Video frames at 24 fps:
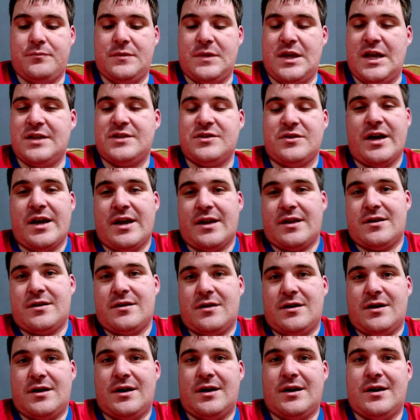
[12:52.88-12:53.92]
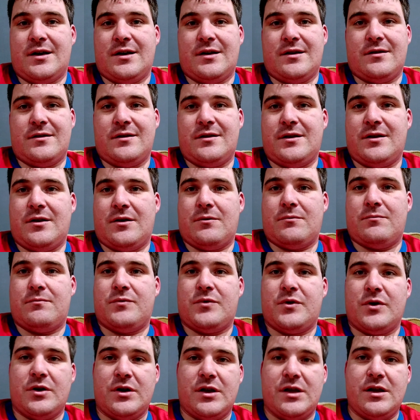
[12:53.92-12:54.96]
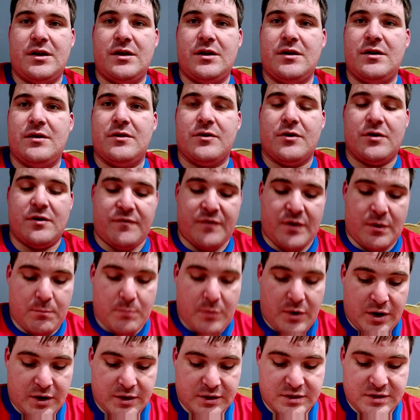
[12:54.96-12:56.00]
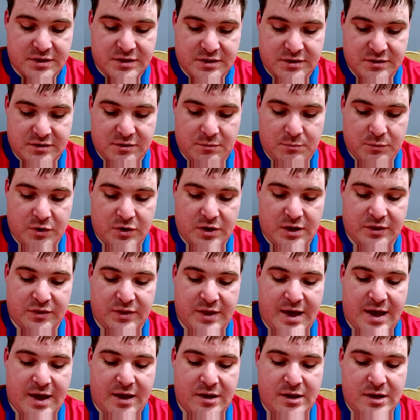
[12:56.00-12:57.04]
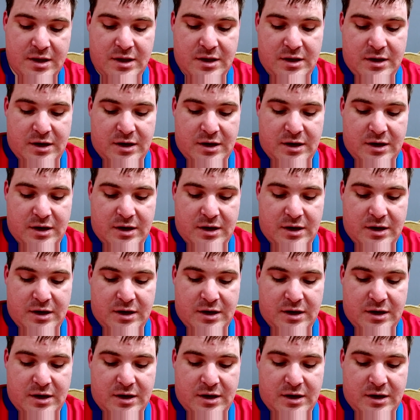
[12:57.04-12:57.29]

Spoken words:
it's like you know, $30-$35, something like that.